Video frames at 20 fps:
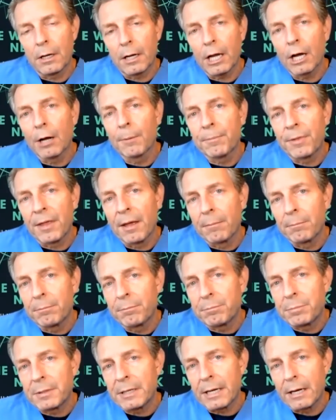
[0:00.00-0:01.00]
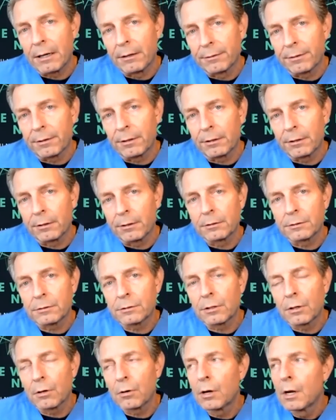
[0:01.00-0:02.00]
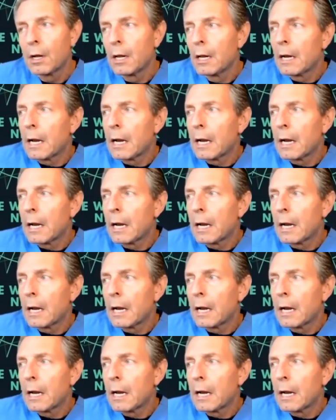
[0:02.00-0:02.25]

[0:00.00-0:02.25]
help them be healthier. And so